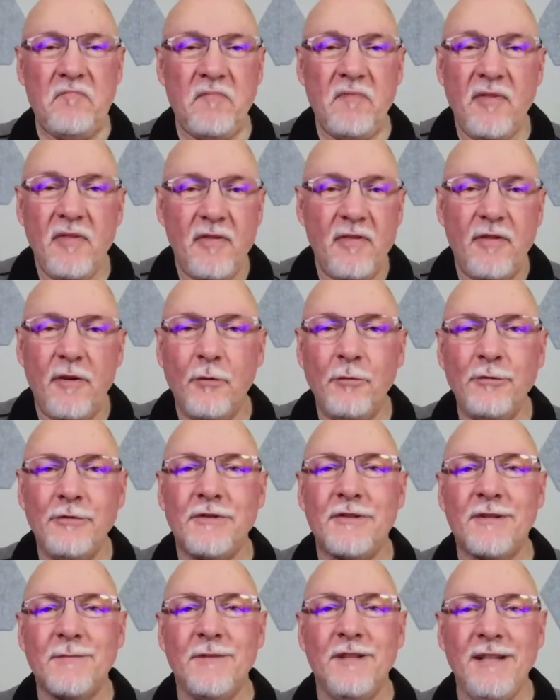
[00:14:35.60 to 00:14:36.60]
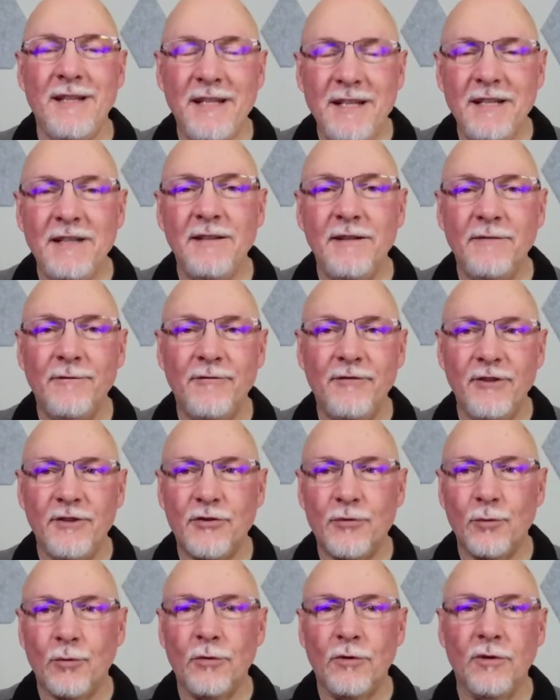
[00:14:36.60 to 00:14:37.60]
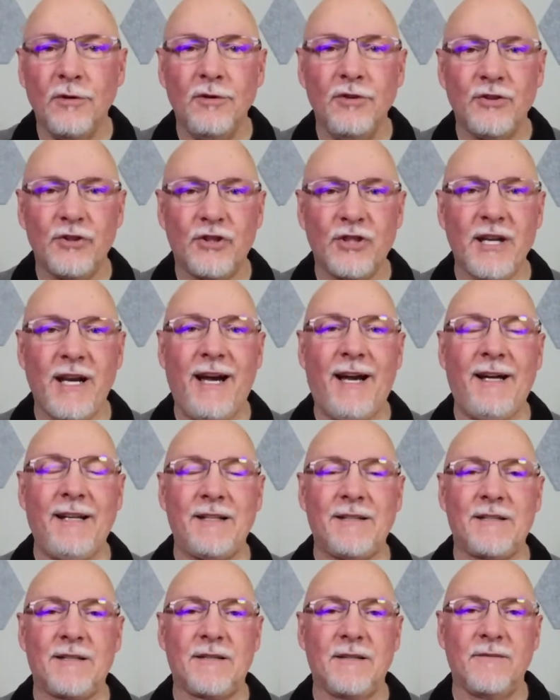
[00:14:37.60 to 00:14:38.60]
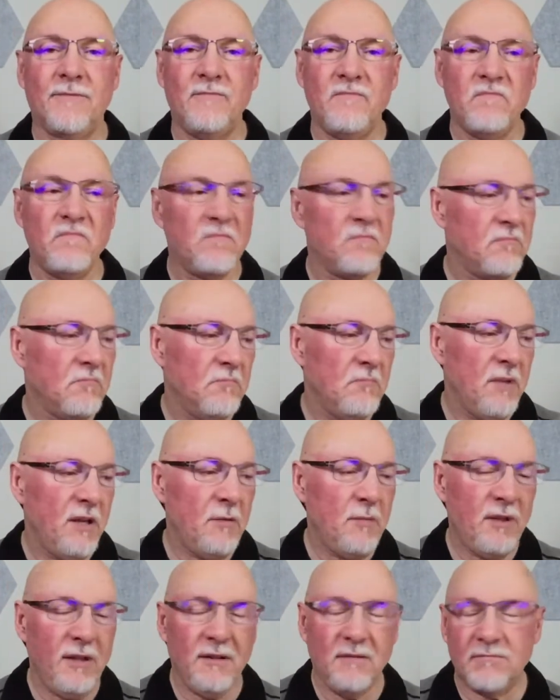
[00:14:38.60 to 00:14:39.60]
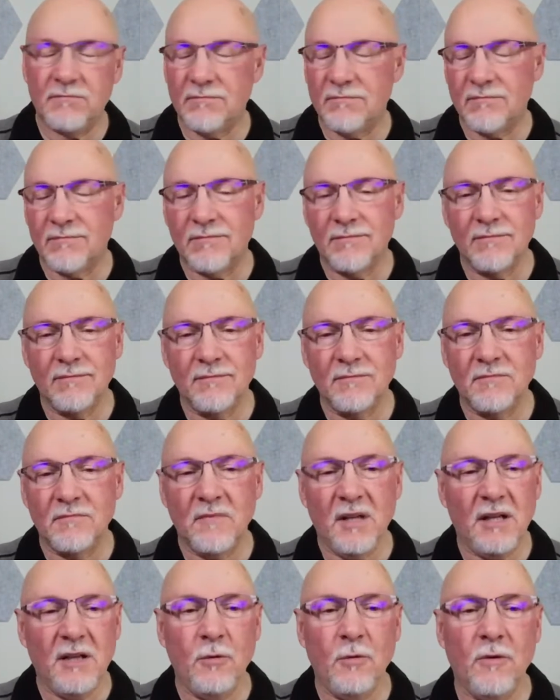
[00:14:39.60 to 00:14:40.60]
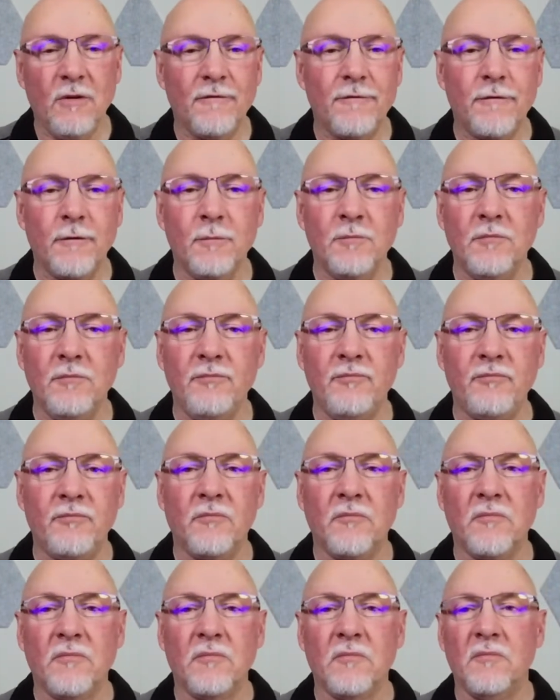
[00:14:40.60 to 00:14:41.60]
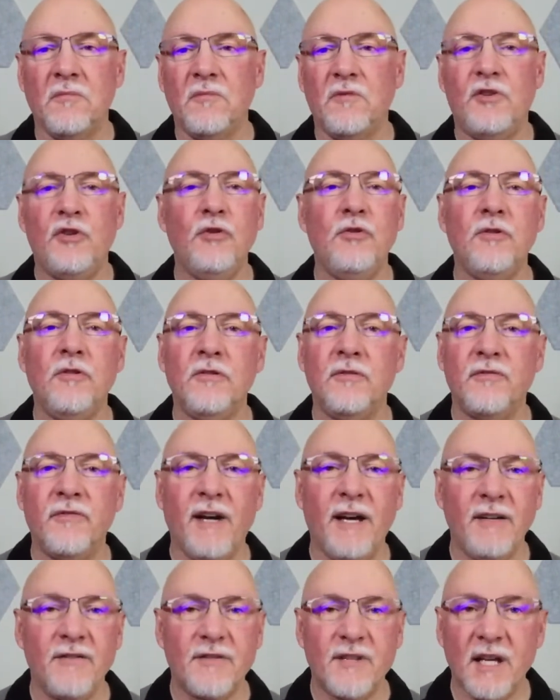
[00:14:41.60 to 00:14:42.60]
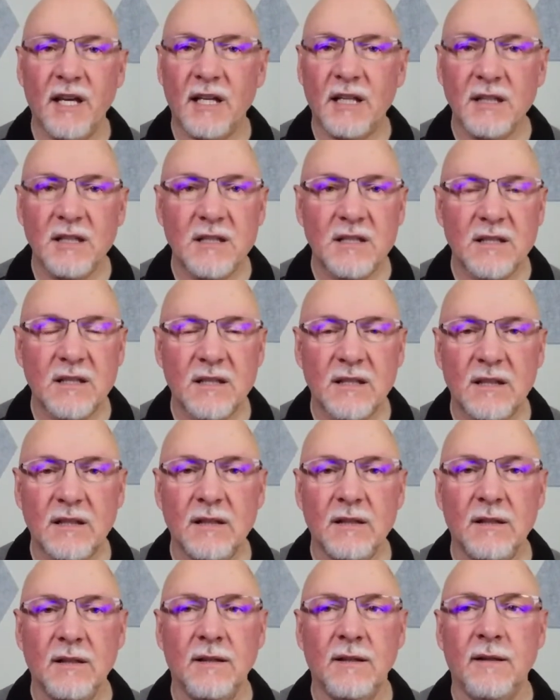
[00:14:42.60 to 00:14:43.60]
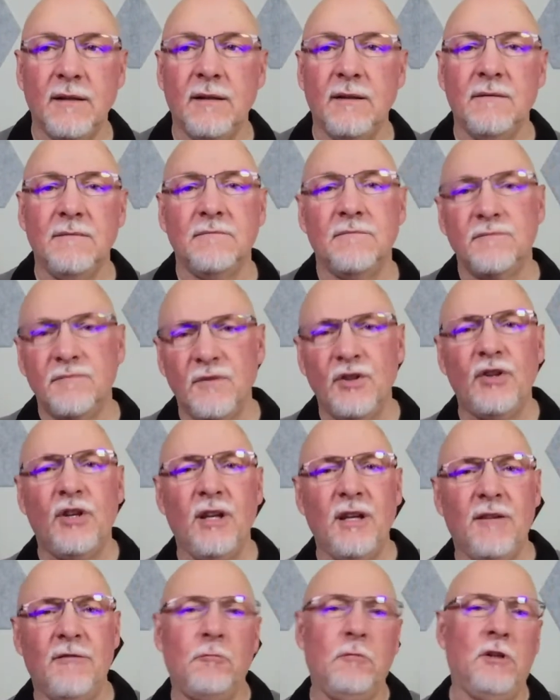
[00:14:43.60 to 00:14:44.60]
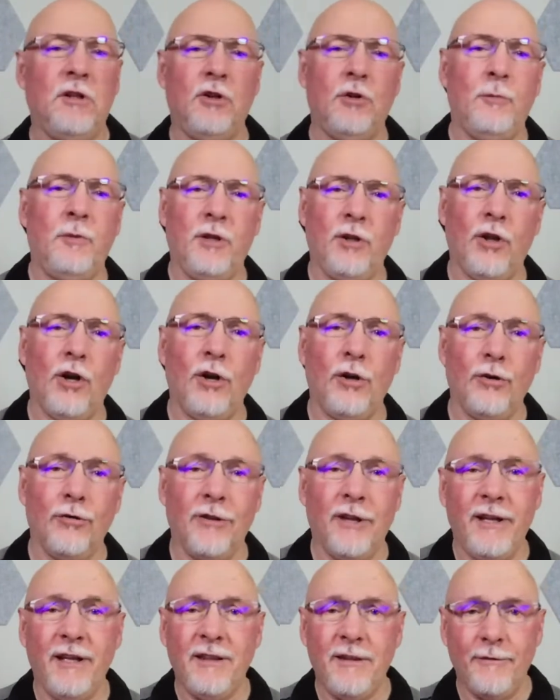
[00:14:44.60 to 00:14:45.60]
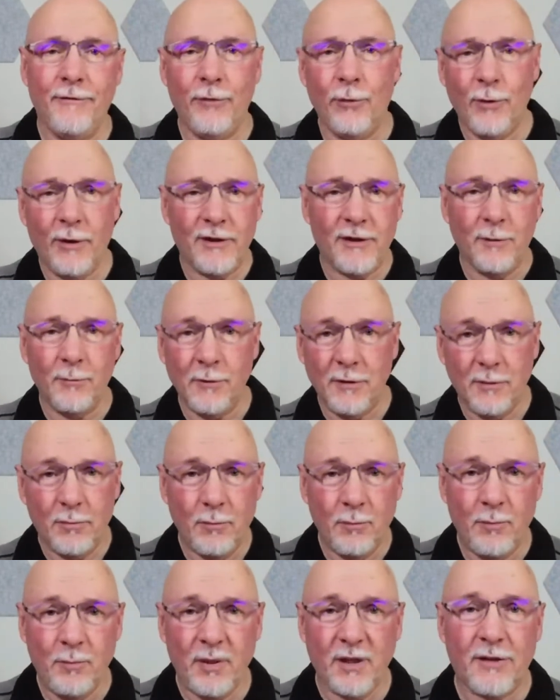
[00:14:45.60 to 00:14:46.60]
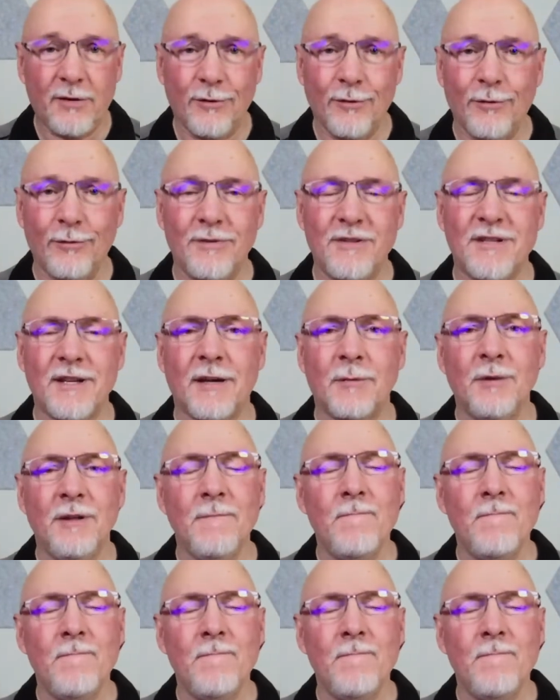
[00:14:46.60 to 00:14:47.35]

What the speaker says: Those individual shots, maybe anywhere from 2 to 5 seconds. You can give them a little bit longer length if you want them to pick their own segment.